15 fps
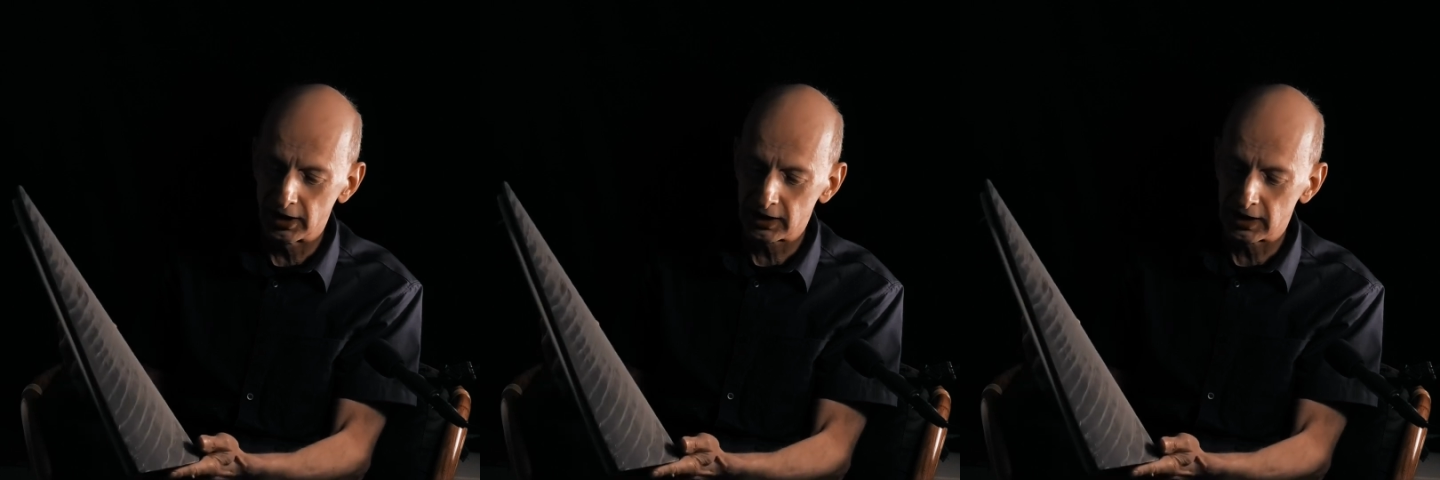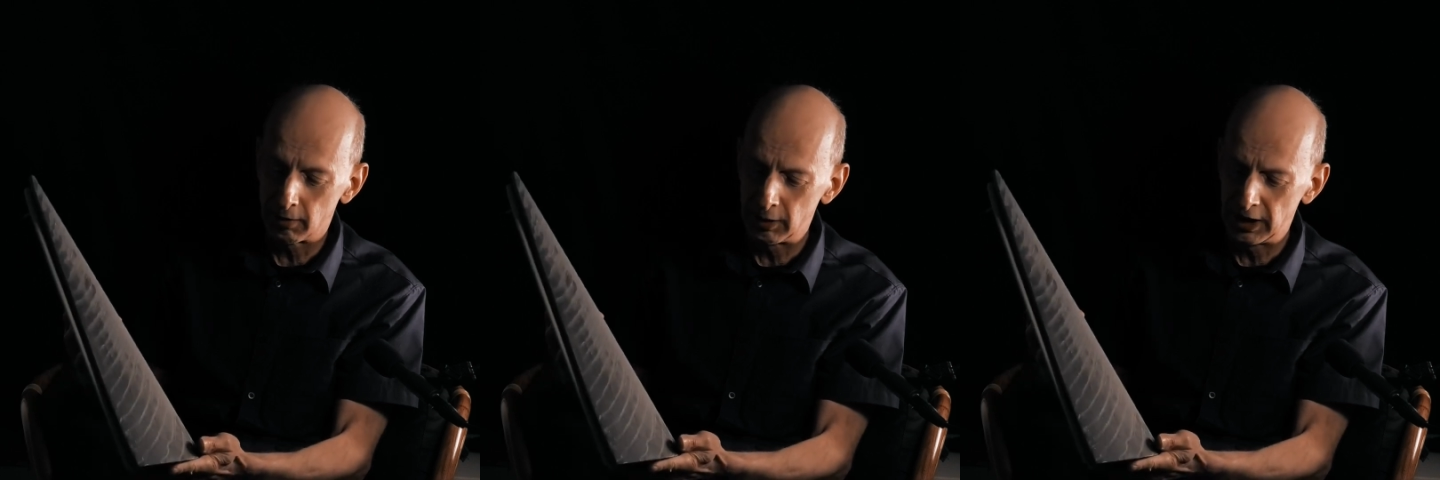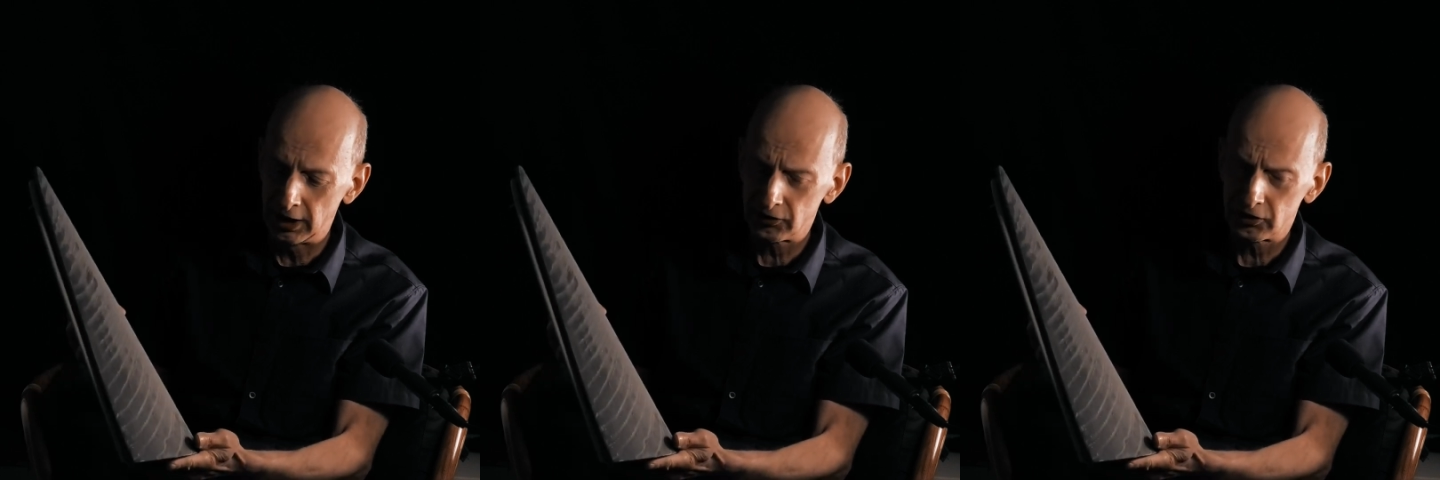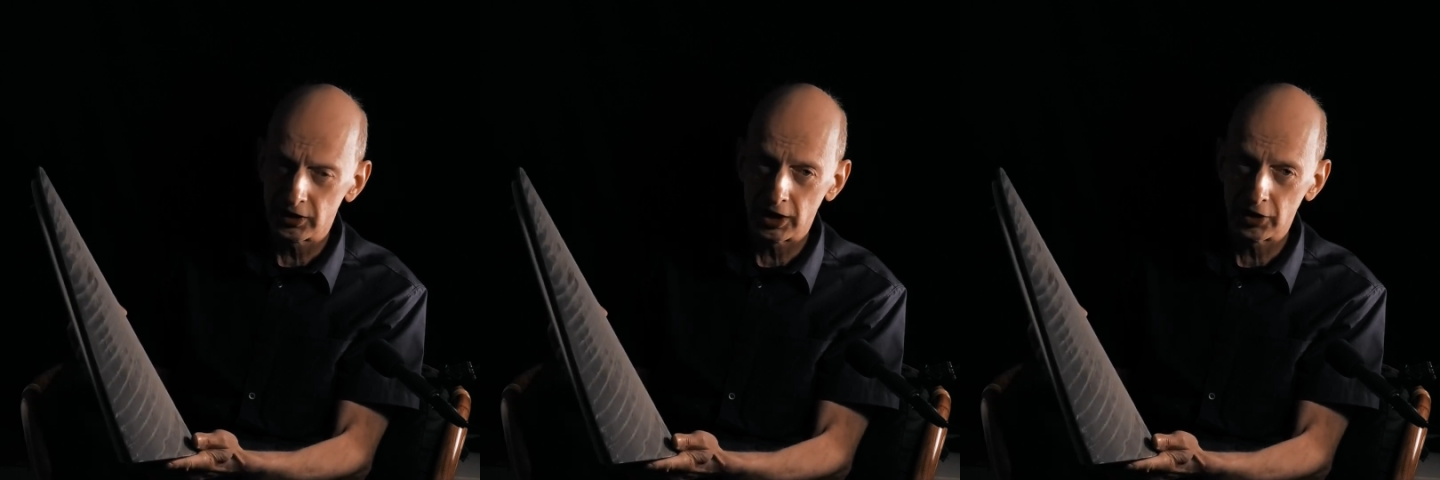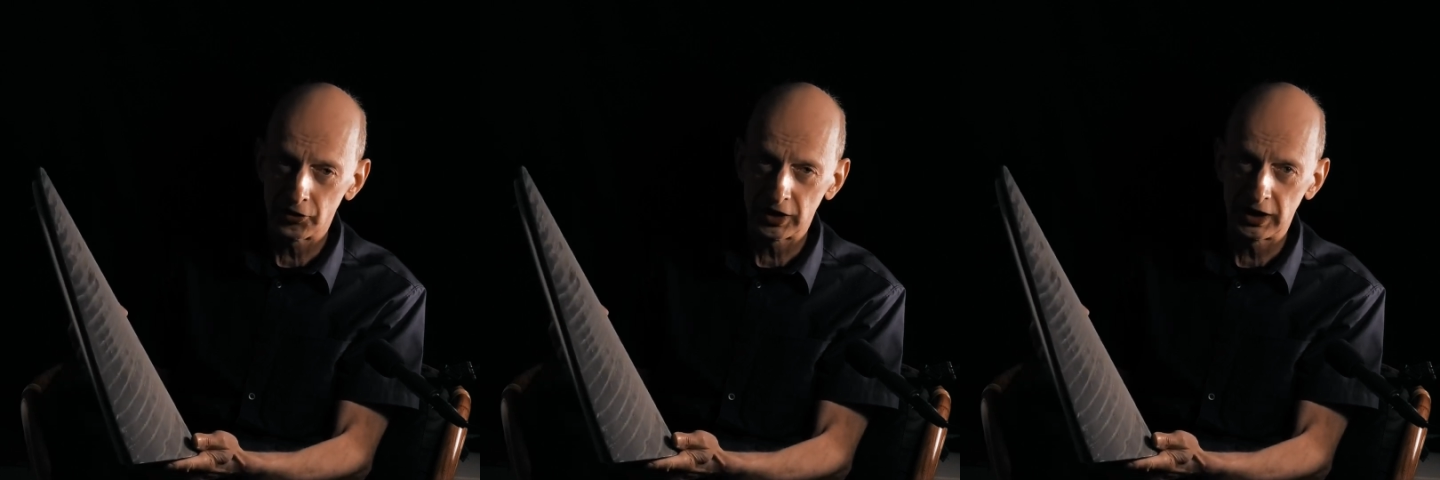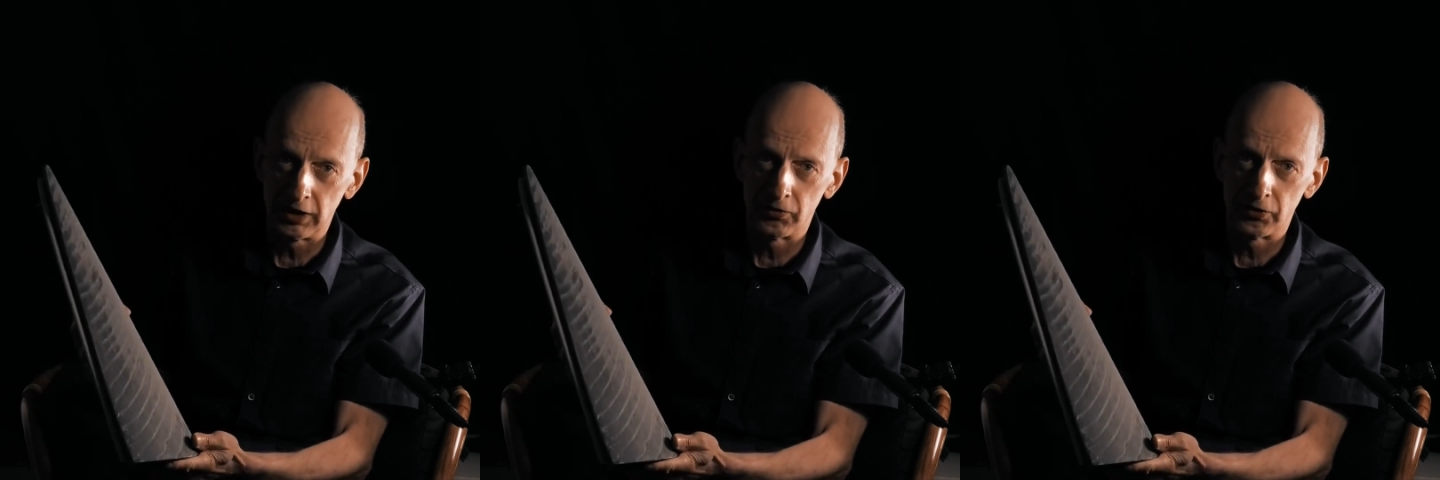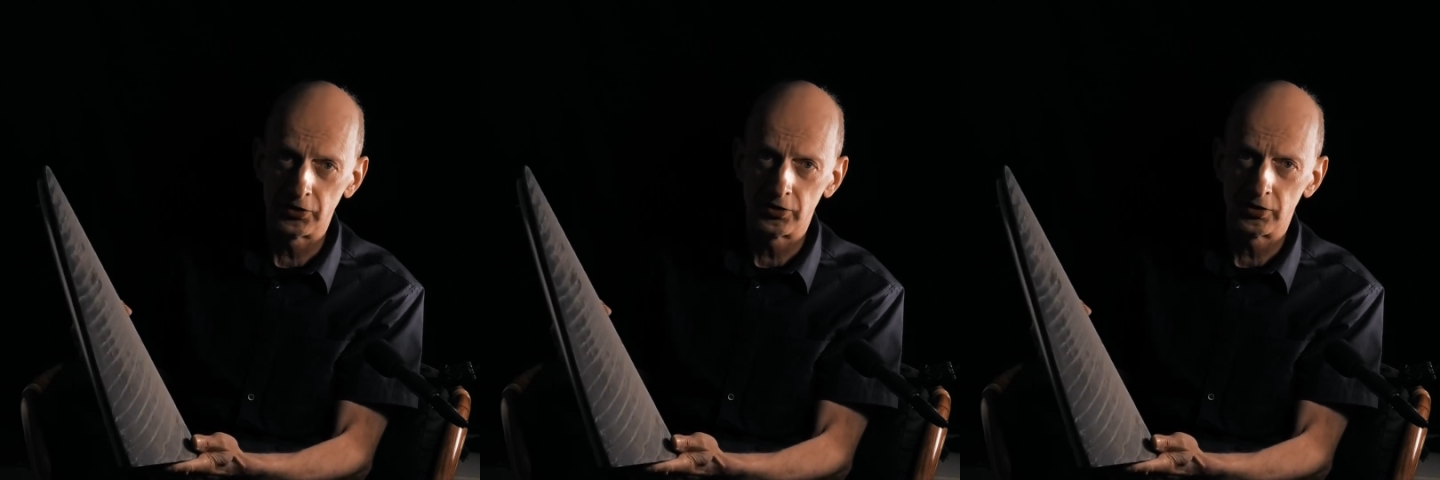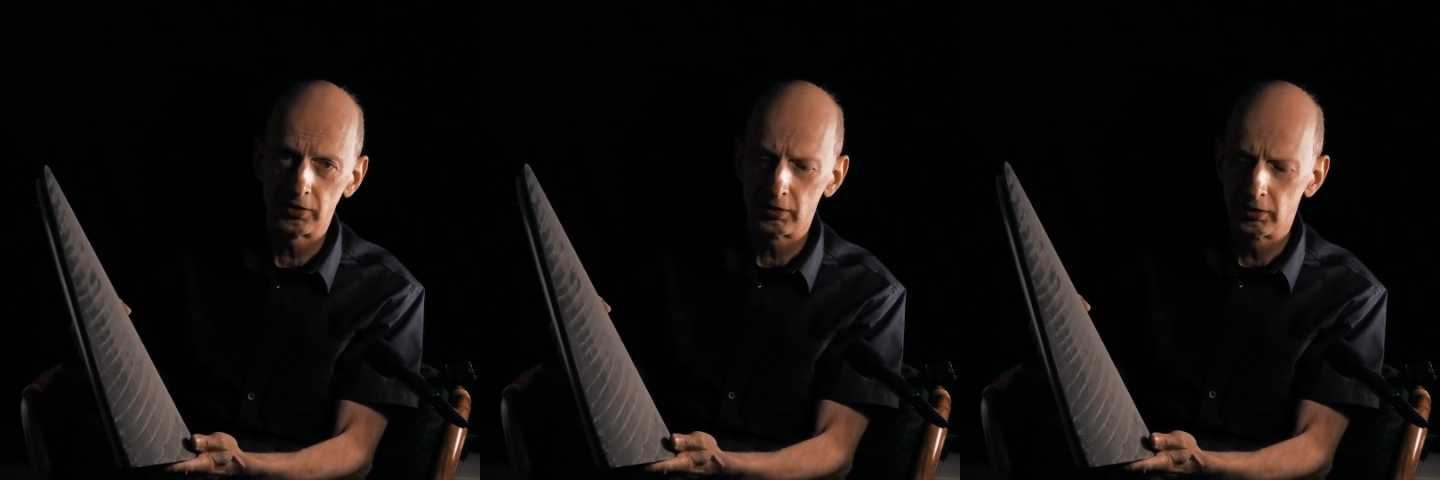cabinet as a
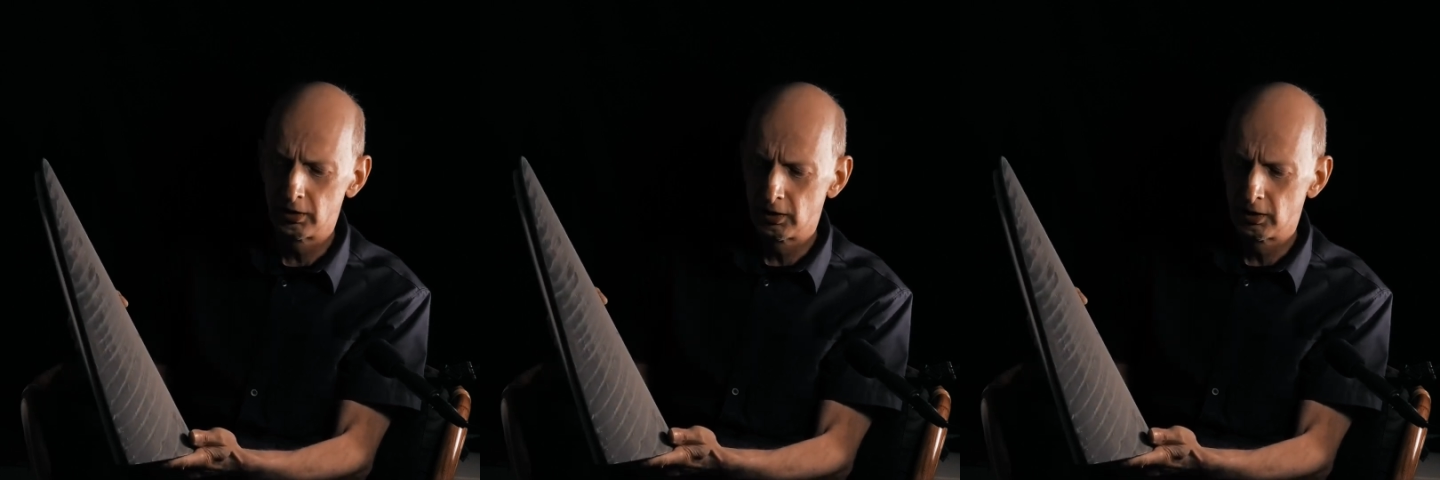gift.